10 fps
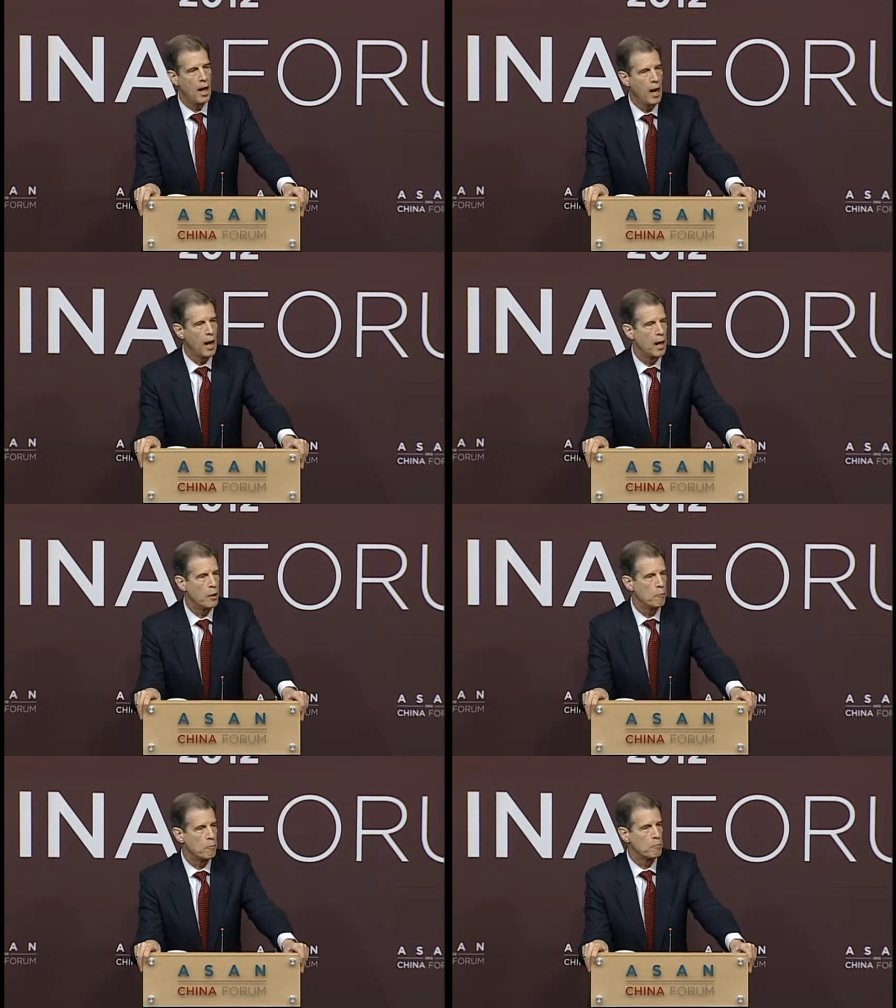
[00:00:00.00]

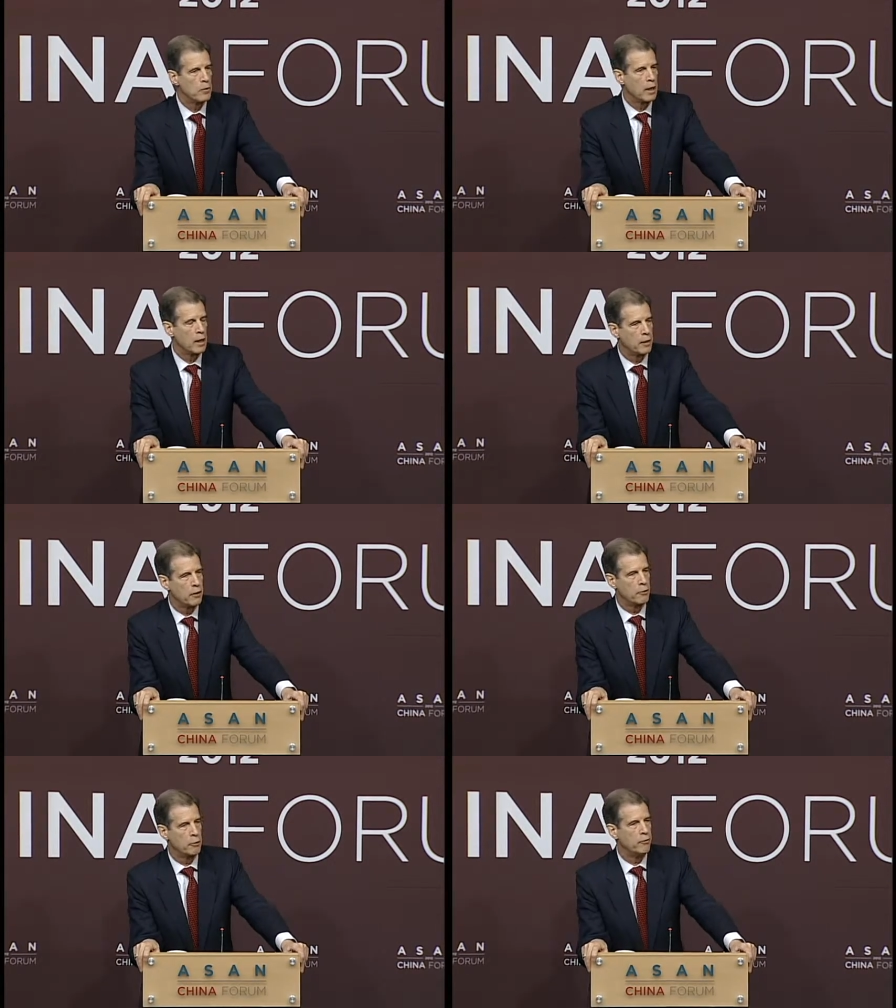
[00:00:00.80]
The
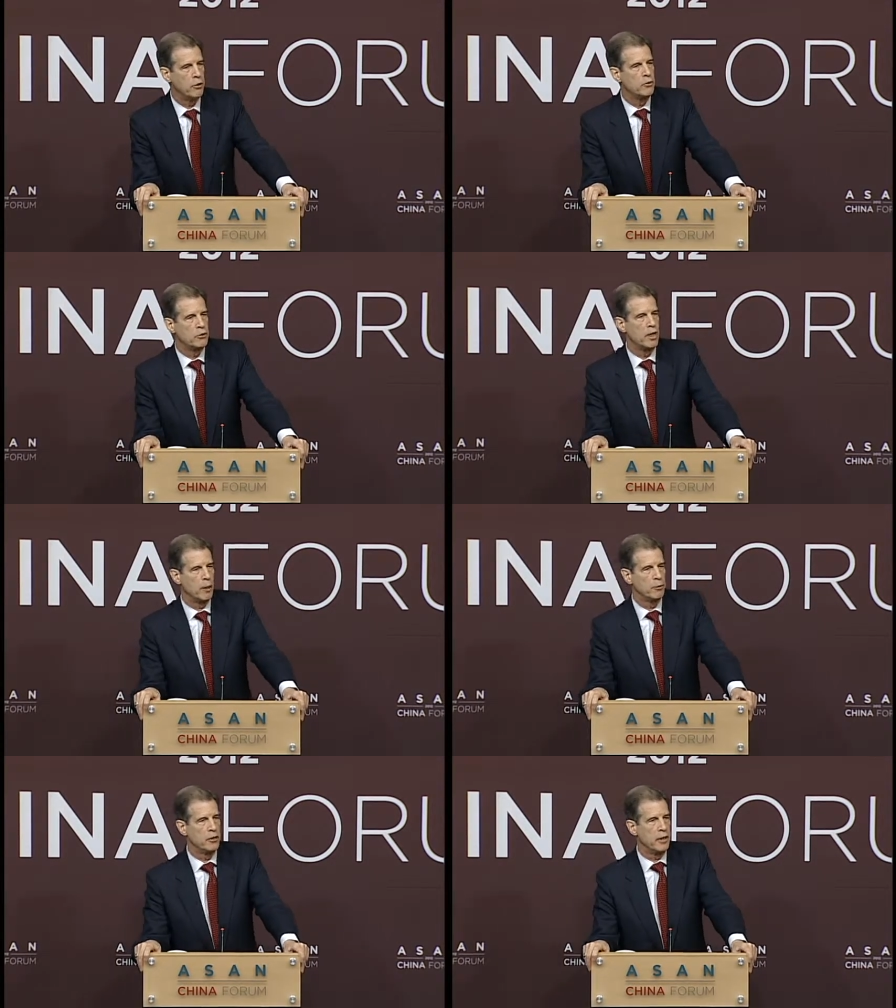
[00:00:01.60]
reviews said I
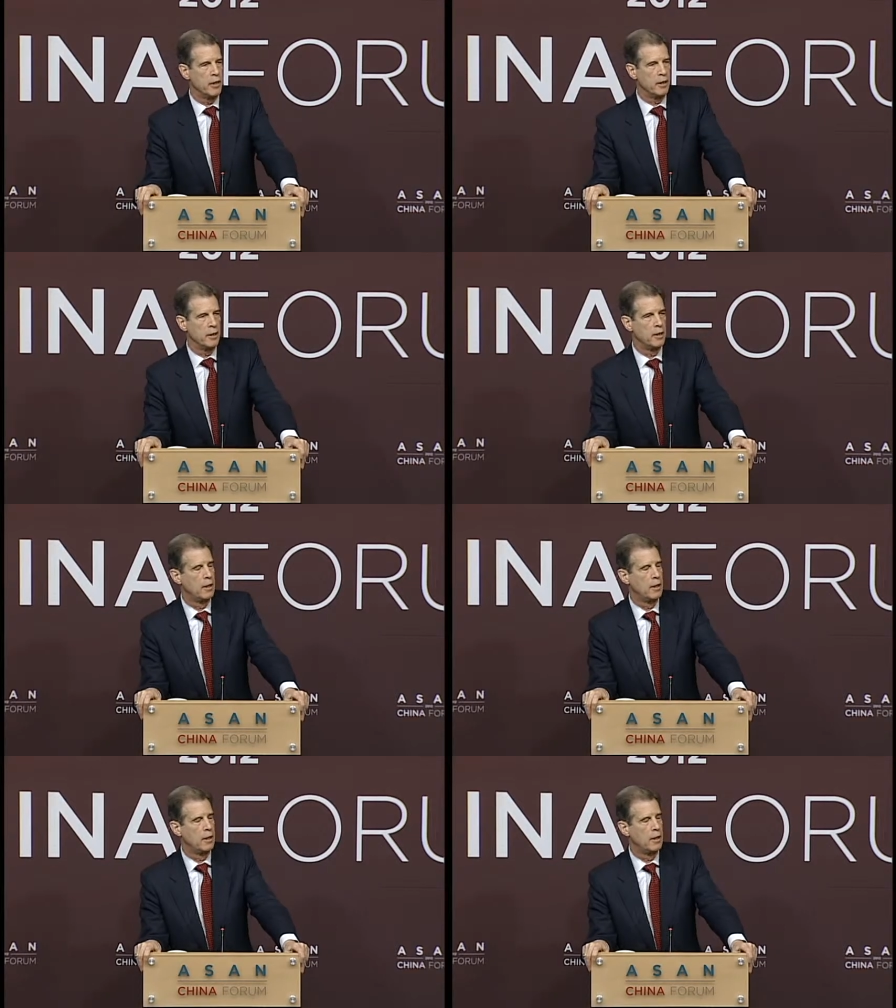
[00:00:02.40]
was an idiot.